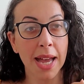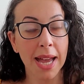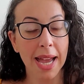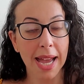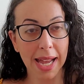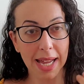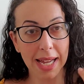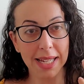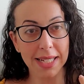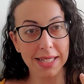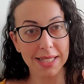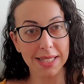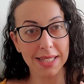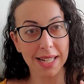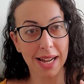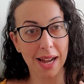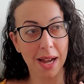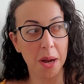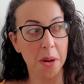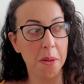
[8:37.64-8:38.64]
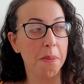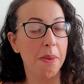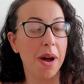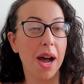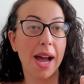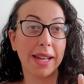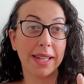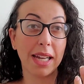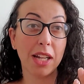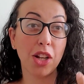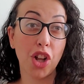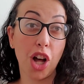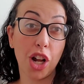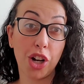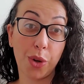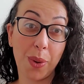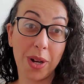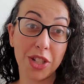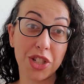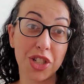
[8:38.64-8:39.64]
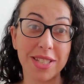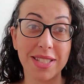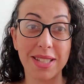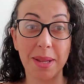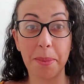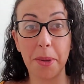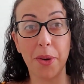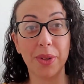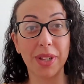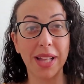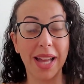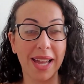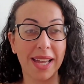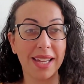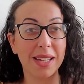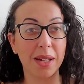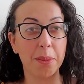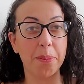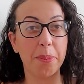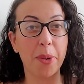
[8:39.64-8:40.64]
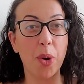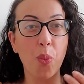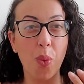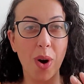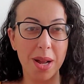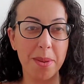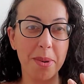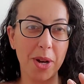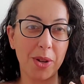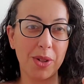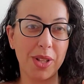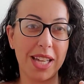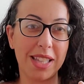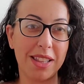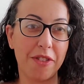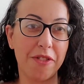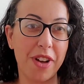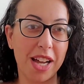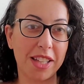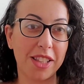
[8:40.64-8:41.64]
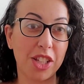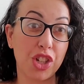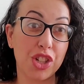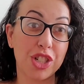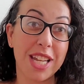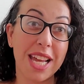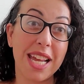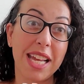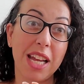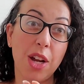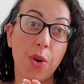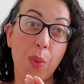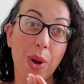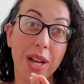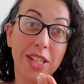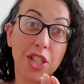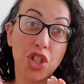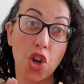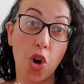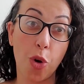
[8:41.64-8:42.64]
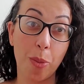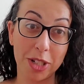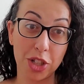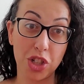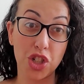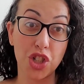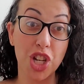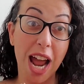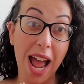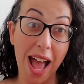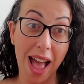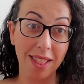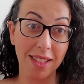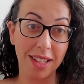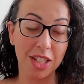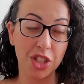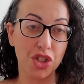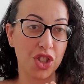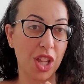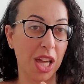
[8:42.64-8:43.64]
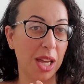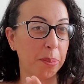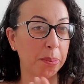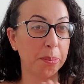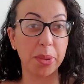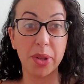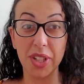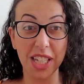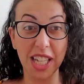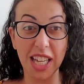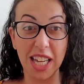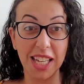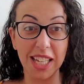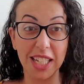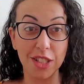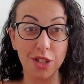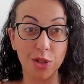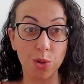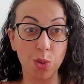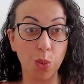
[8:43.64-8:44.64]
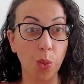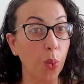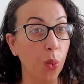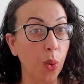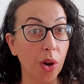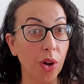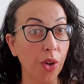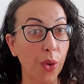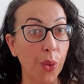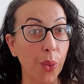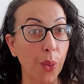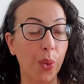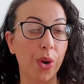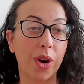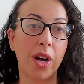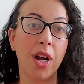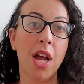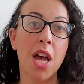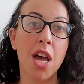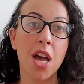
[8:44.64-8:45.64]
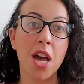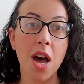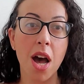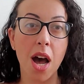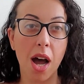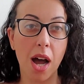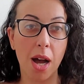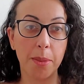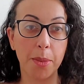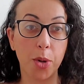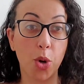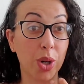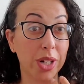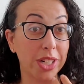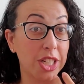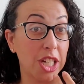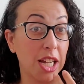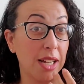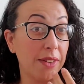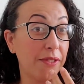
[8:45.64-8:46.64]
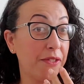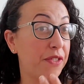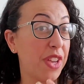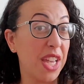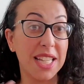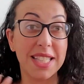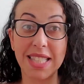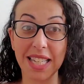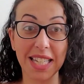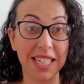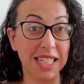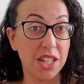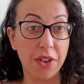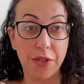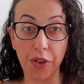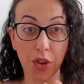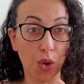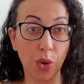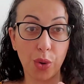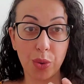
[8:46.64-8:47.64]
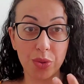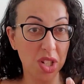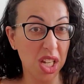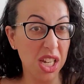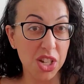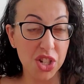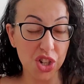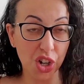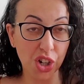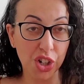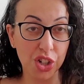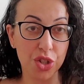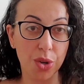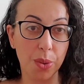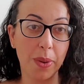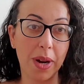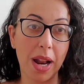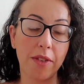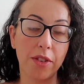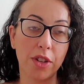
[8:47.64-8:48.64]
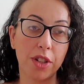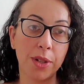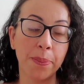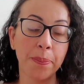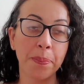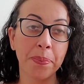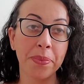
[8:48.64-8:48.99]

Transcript: And I get a lot of questions about like, but what about like the fact that you're taking away so much challenge, like bullying at school or facing difficult teachers or whatever.